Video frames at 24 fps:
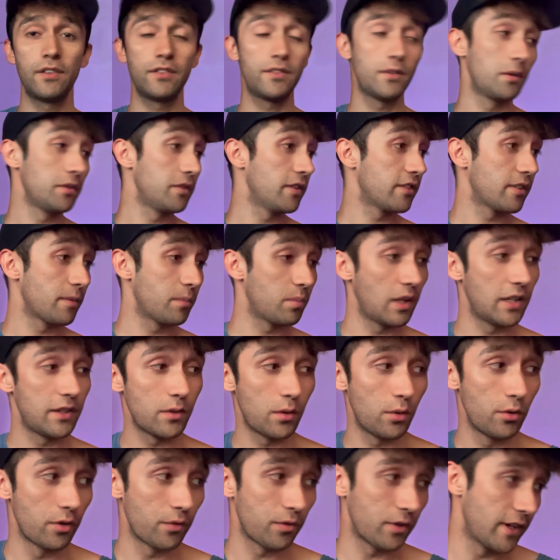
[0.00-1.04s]
so it's just a
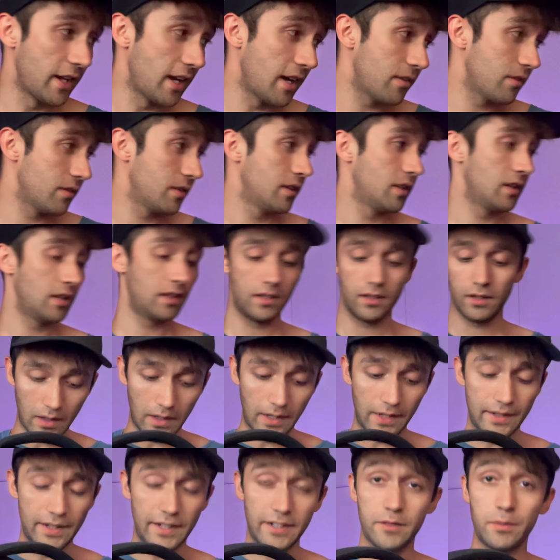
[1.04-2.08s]
placeholder for now. All
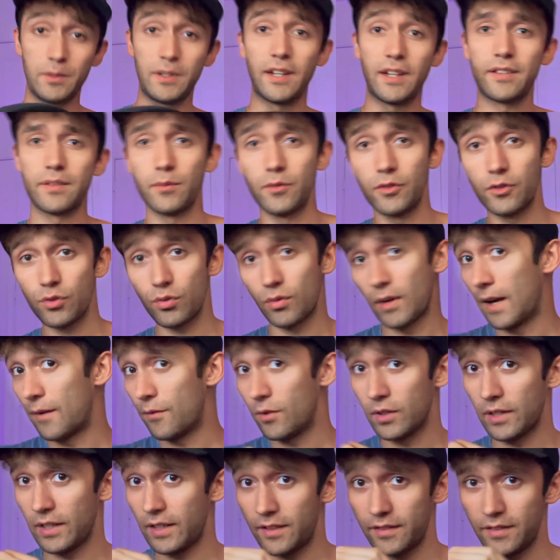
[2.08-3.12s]
right, next we got some
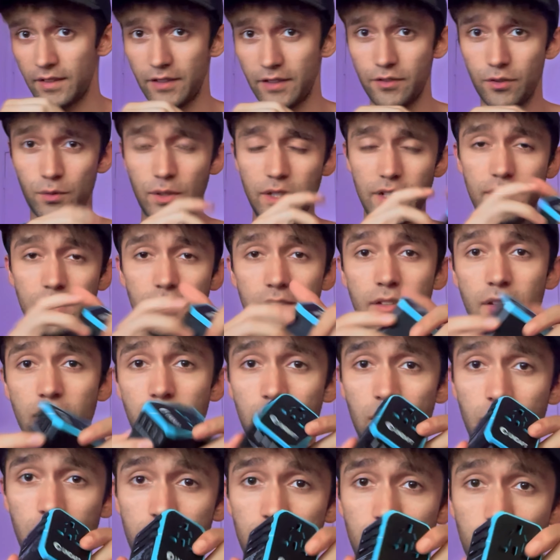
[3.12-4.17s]
travel accessories.
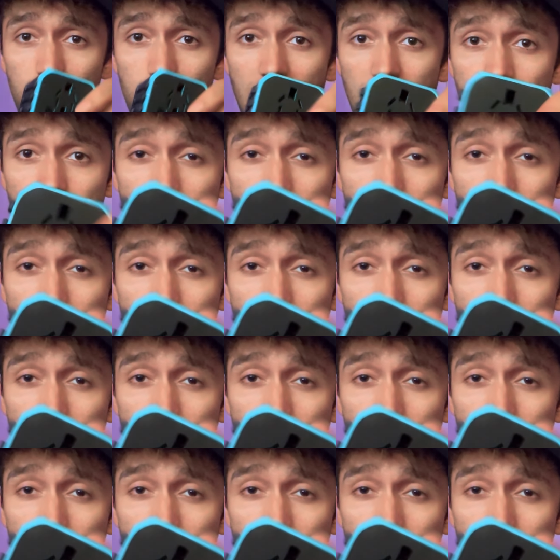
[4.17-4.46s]
So we have